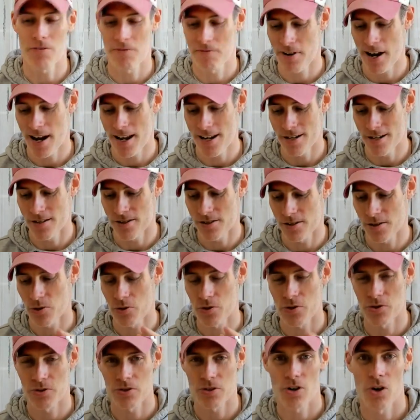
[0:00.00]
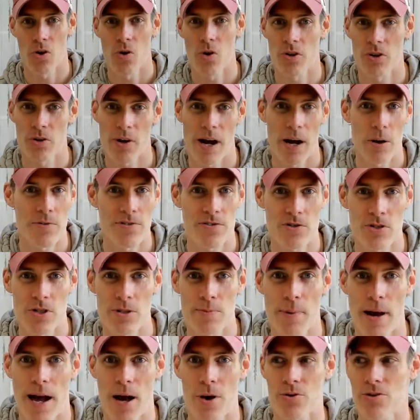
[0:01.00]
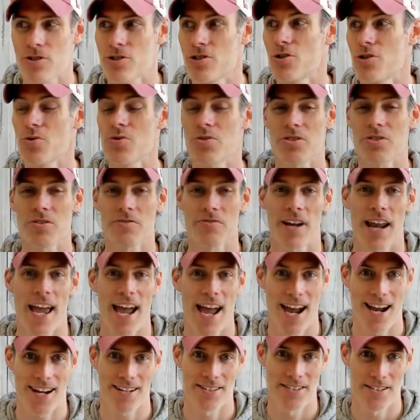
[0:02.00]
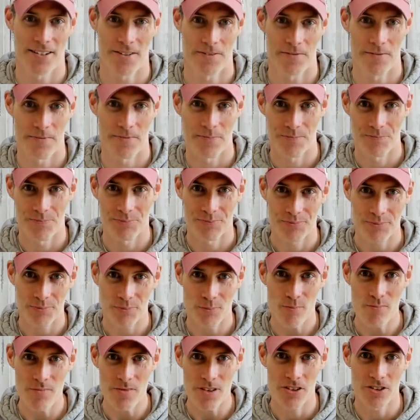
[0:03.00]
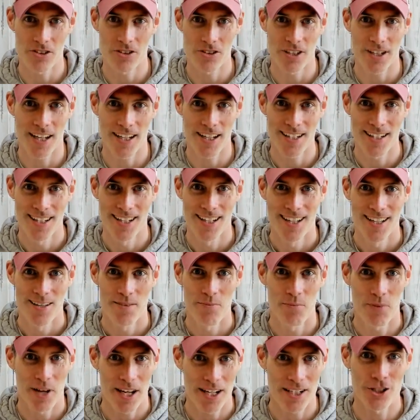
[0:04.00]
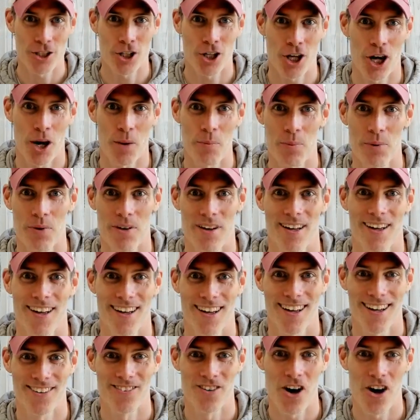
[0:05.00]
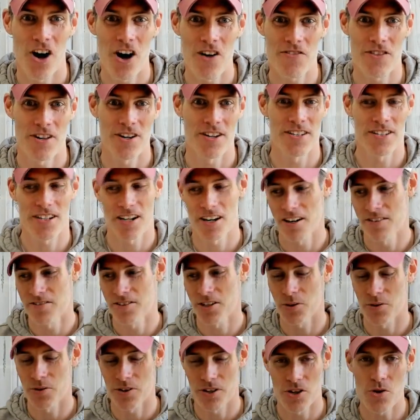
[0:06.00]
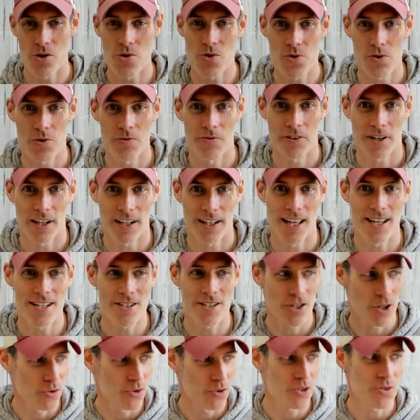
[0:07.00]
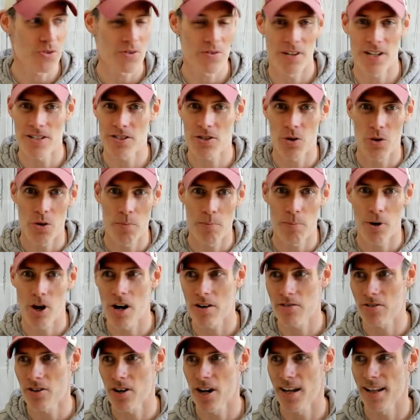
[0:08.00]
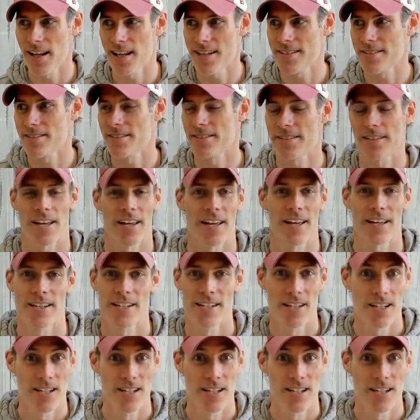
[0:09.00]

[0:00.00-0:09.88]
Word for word: friend or, your, or go out with your spouse. Do something active, okay? Mix it up rather than just kind of doing the usual thing. Let's go and do something. Let's go on a bike ride. Let's uh,